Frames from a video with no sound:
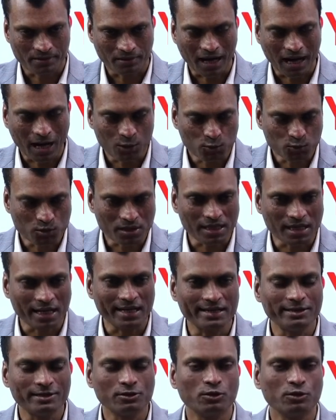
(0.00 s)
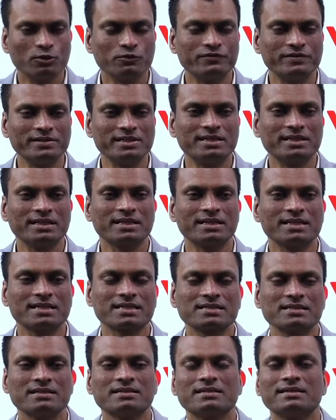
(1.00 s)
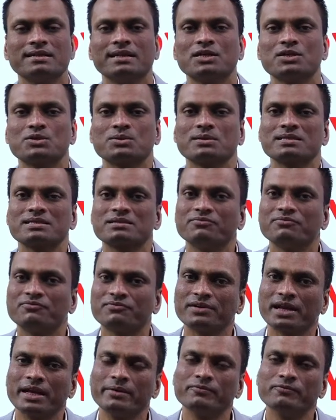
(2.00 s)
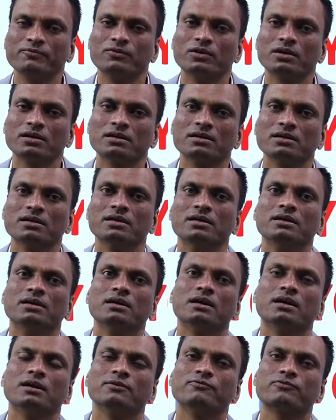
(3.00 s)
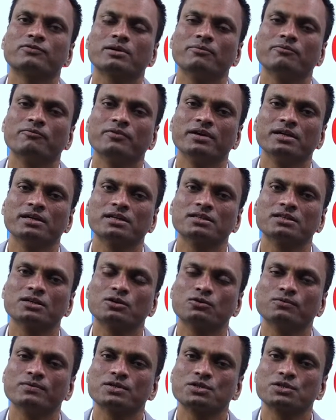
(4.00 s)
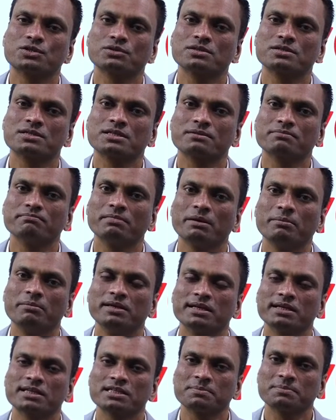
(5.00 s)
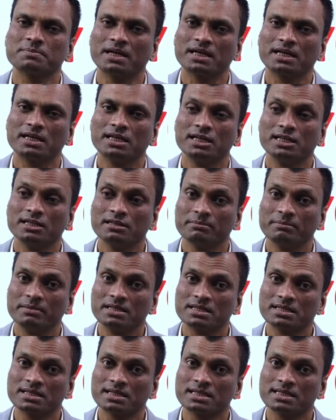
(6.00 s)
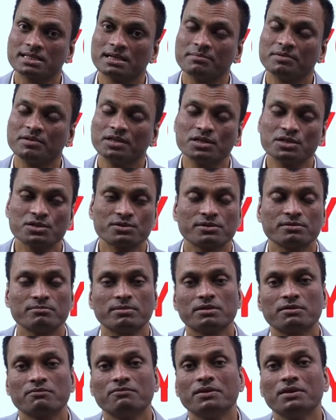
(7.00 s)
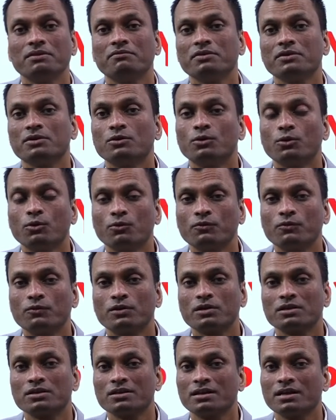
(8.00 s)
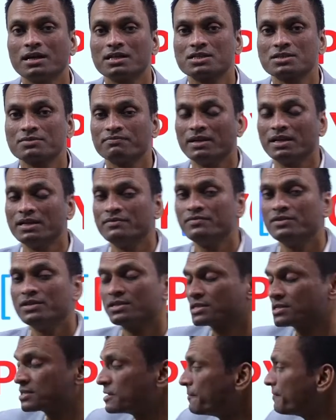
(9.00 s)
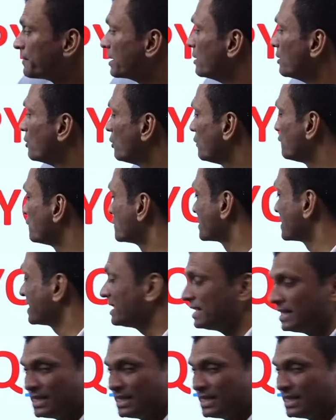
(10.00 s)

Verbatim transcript: outline of international relations framework from where the questions may be expected in the mains examination. But when we go for the last 5 years of trend